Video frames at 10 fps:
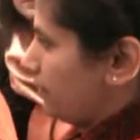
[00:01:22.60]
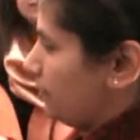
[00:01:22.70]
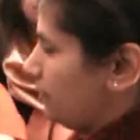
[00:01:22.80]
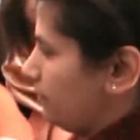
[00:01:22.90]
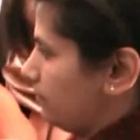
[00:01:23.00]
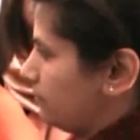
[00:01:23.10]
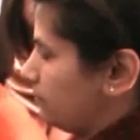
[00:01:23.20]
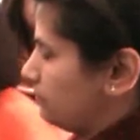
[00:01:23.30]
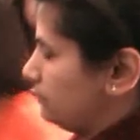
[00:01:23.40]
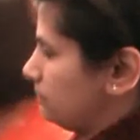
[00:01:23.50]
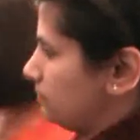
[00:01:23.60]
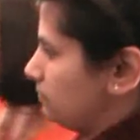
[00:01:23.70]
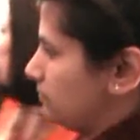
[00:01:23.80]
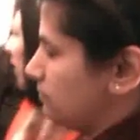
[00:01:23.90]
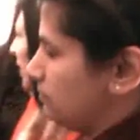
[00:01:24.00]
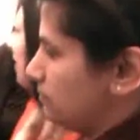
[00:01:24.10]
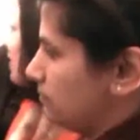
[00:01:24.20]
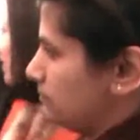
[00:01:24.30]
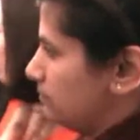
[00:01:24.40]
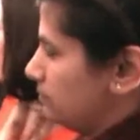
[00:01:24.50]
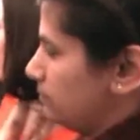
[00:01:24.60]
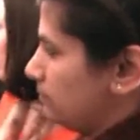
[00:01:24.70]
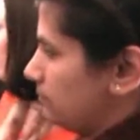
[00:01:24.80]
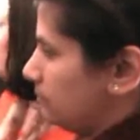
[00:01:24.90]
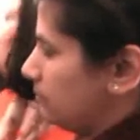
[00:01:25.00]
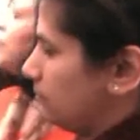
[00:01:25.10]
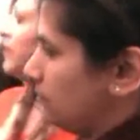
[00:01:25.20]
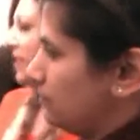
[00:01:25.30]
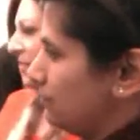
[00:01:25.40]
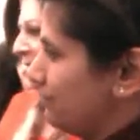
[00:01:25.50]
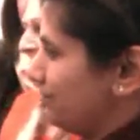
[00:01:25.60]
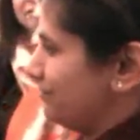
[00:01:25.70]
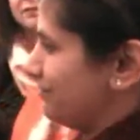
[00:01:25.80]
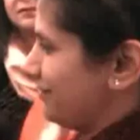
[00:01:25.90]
No words are spoken by the person on screen.